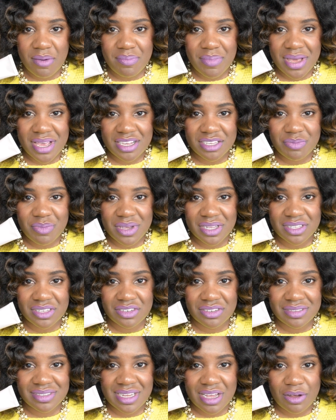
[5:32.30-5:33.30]
makes me a
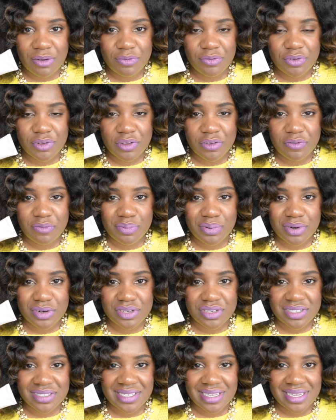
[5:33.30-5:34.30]
little doubtful of
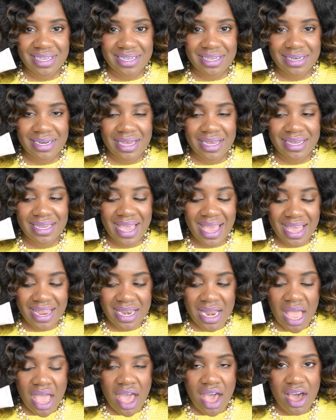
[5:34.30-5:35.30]
purchasing it
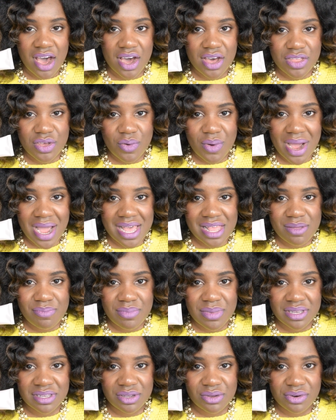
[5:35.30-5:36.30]
again. Otherwise,
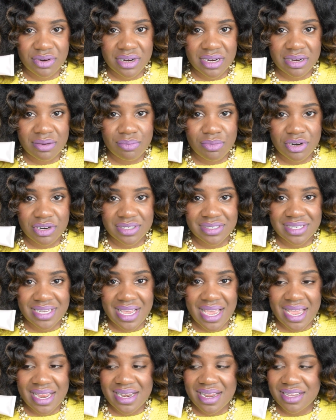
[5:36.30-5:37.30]
Miss Laura
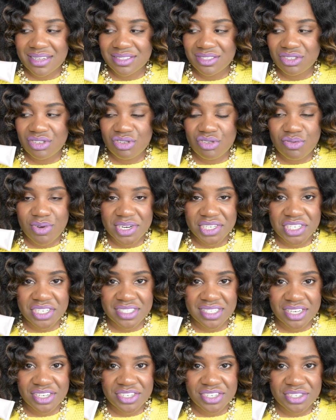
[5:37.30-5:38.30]
Mercier does do what she
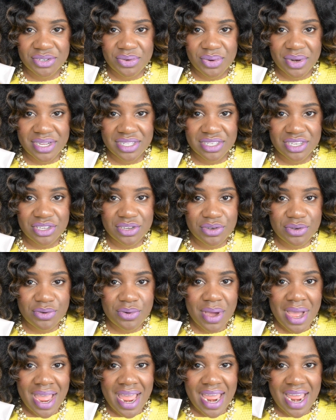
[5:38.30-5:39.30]
says she's going to
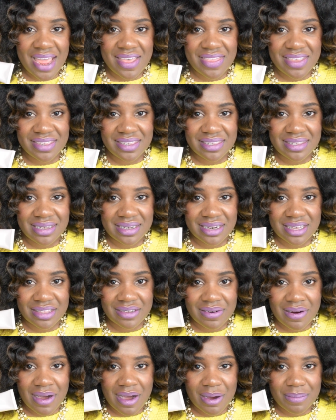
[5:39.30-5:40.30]
do, and this is
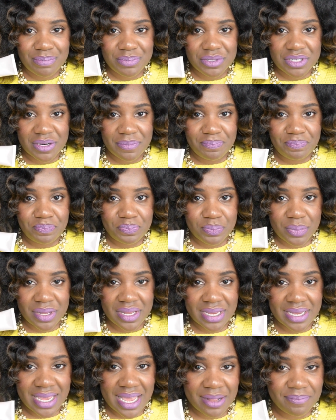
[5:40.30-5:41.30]
another option. But
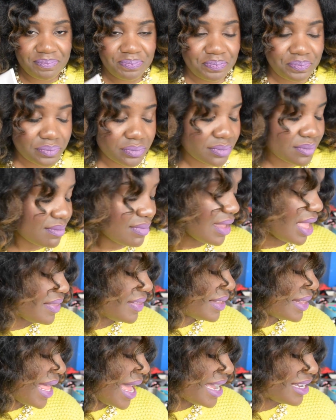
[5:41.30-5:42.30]
again,
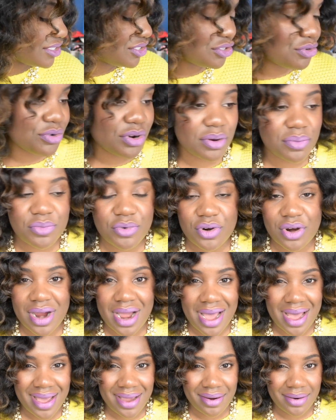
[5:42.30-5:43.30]
the last two are more
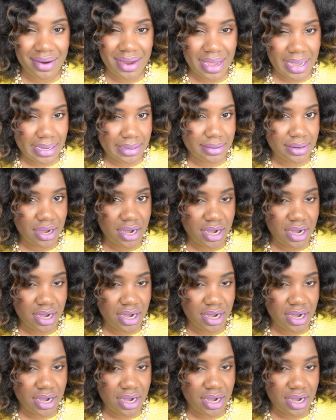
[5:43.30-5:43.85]
higher end